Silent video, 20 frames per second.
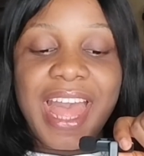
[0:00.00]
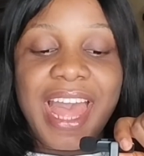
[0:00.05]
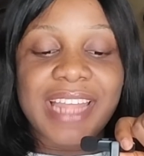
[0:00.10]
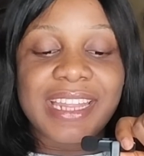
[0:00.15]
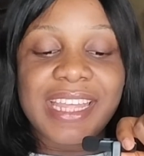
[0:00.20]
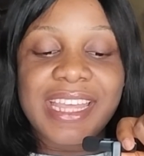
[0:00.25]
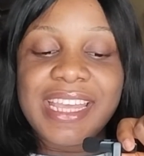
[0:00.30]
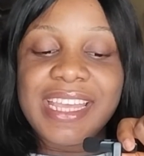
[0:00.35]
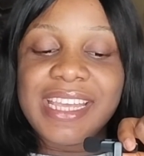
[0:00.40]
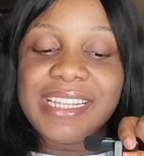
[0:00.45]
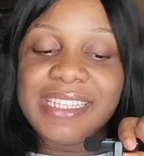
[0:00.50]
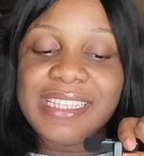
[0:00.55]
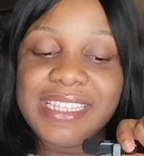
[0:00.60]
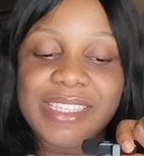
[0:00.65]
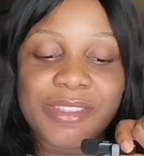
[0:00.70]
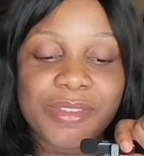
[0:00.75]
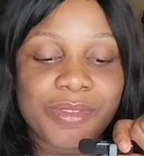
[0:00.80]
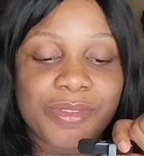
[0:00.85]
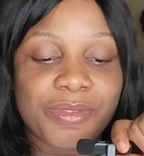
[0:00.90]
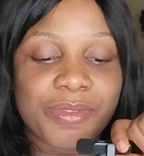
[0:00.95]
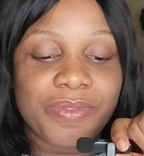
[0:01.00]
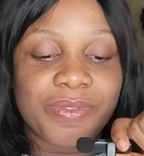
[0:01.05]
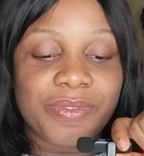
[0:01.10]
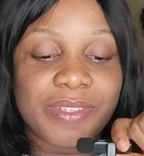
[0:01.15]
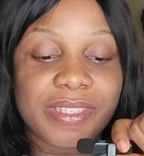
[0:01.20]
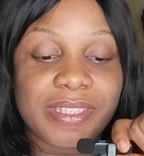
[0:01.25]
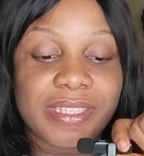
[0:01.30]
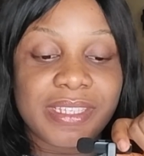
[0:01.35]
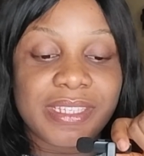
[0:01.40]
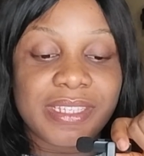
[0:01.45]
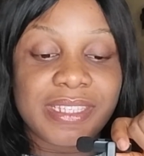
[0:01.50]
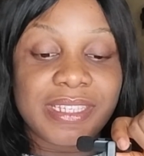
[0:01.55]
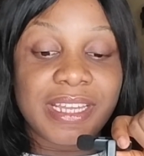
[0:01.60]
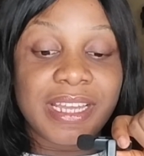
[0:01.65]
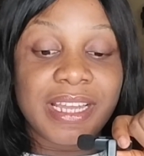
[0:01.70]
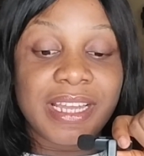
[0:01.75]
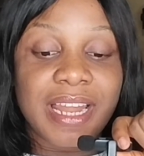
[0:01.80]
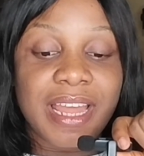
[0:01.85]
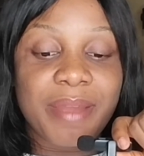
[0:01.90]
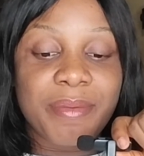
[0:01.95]
I think he needs to
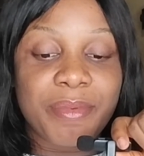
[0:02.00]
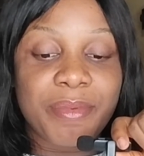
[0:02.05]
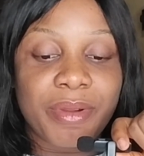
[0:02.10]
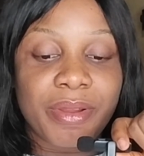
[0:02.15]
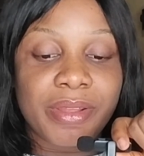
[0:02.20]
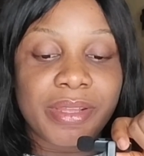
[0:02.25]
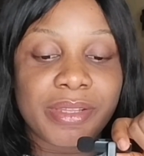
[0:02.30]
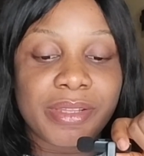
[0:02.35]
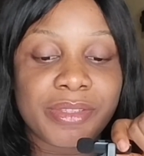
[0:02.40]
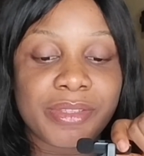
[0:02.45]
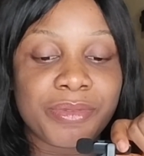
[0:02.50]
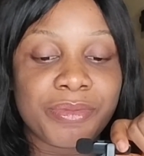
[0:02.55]
visit a library